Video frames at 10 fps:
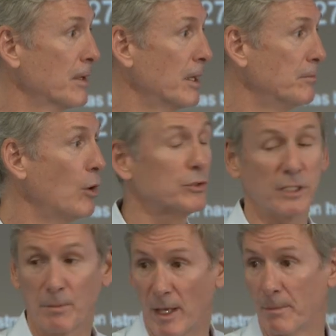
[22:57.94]
and
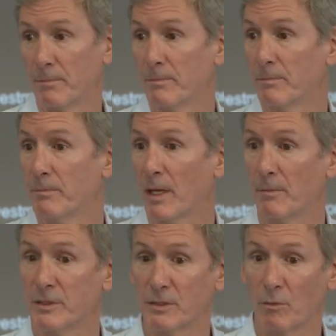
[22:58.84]
mostly PEM.
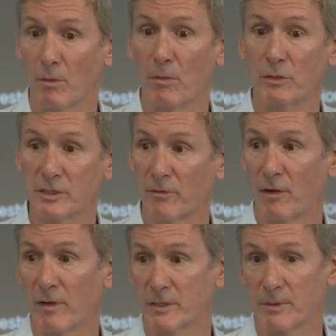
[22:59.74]
PEM is where most of
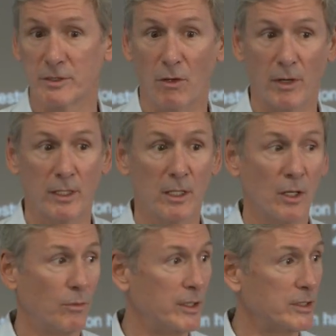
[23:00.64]
our investment's going.
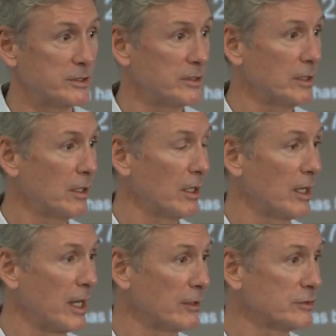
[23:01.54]
We just uh,
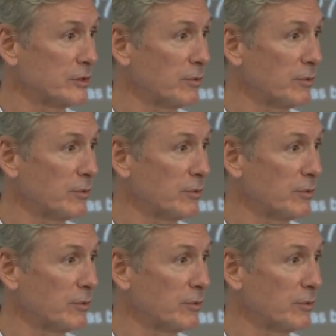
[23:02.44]
announced a